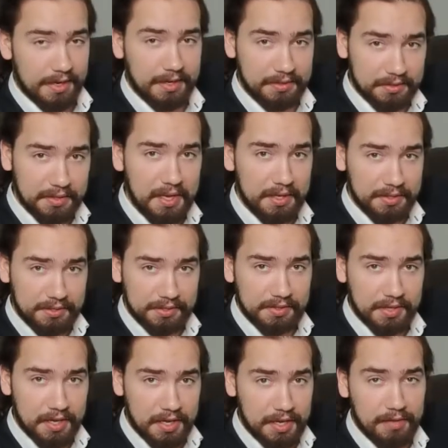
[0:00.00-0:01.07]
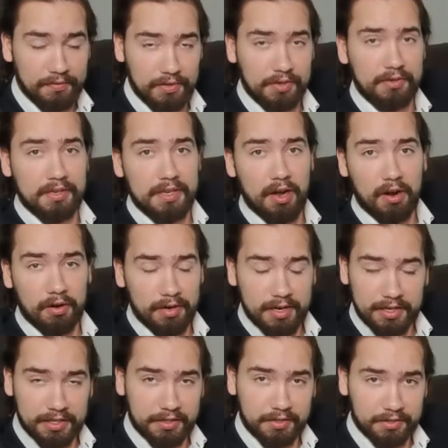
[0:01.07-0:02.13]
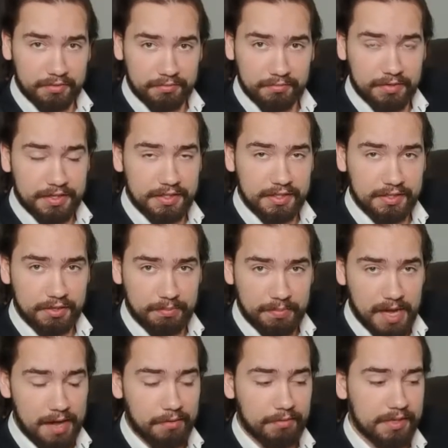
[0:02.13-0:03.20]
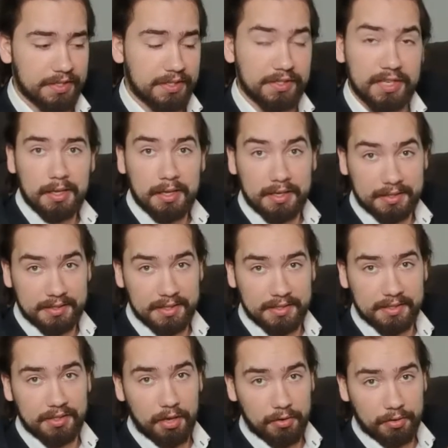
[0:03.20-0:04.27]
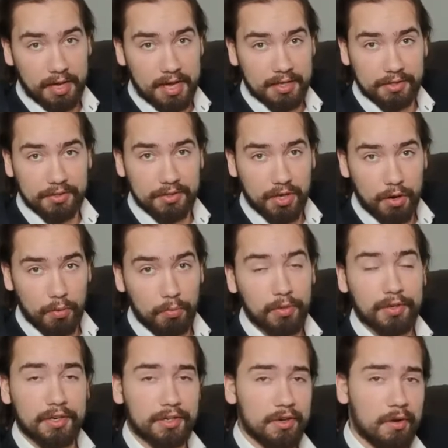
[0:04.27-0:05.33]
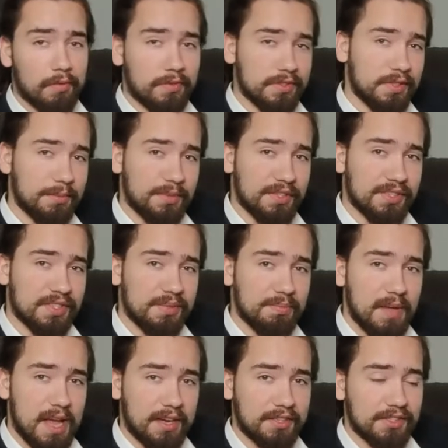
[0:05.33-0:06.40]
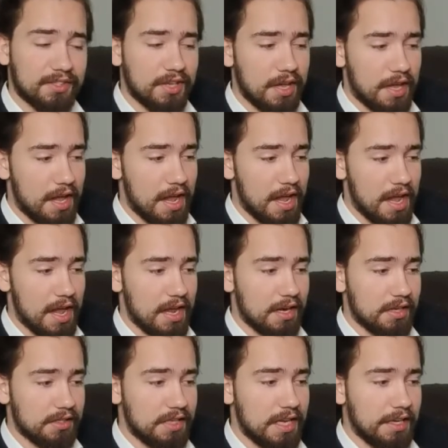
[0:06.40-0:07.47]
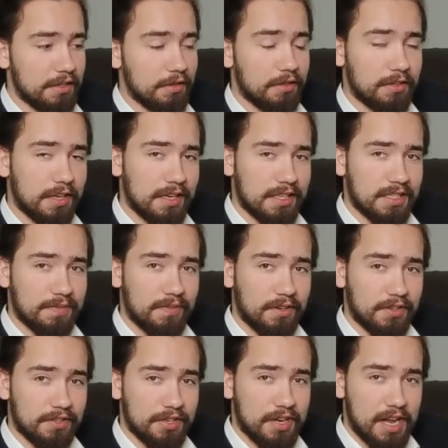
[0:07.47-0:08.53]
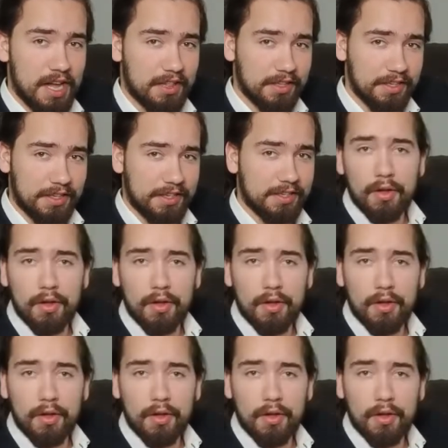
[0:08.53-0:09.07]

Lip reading: exists, if there are any good reasons or bad reasons, it exists. Okay, so we're going to go over some of the specs and take a look at its functionality.